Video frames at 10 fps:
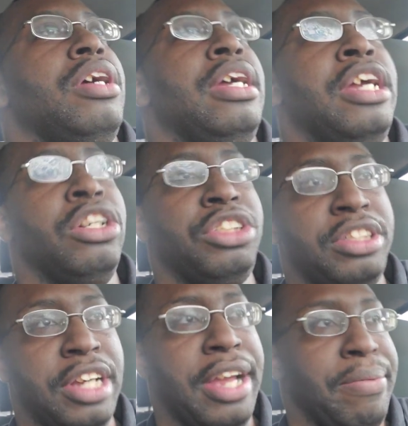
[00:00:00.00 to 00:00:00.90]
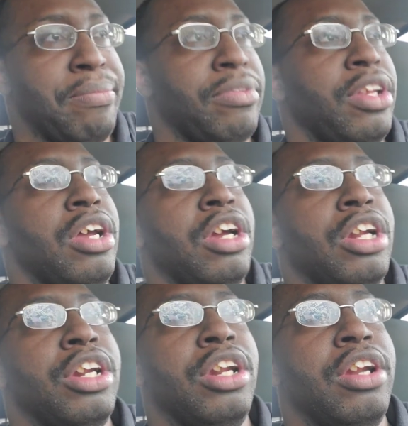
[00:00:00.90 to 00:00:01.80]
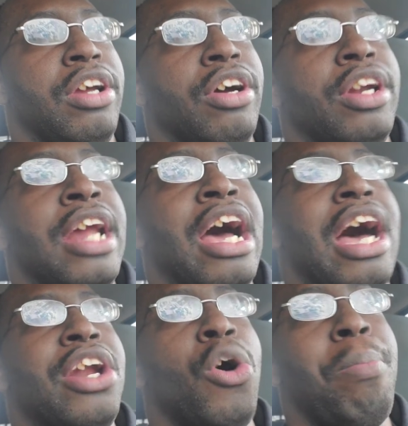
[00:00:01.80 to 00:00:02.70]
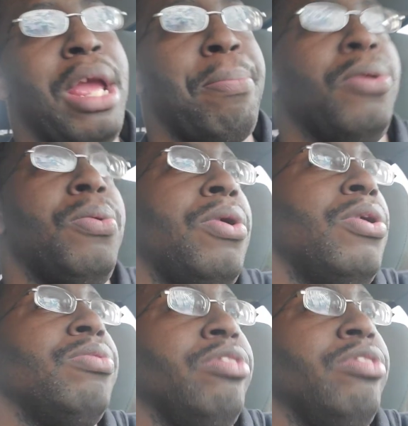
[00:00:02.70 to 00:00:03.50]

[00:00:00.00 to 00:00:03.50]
Here's the thing. Now, I know people will,